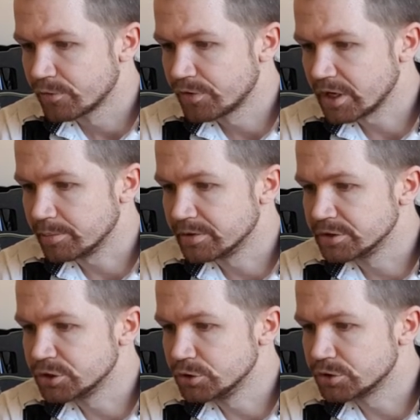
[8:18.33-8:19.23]
fame
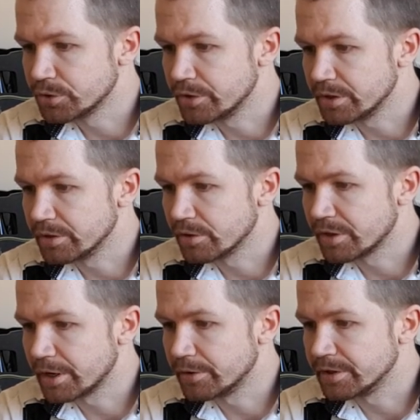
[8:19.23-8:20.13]
due to
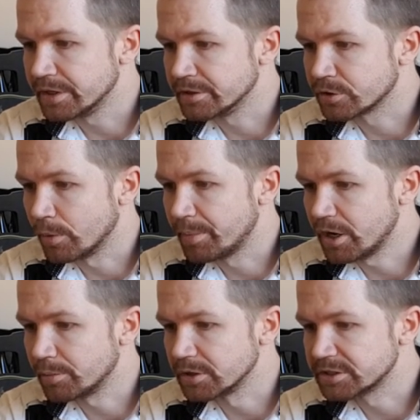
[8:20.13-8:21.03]
their
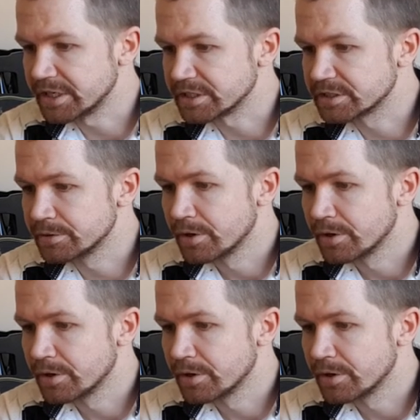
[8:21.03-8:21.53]
incomparable taste.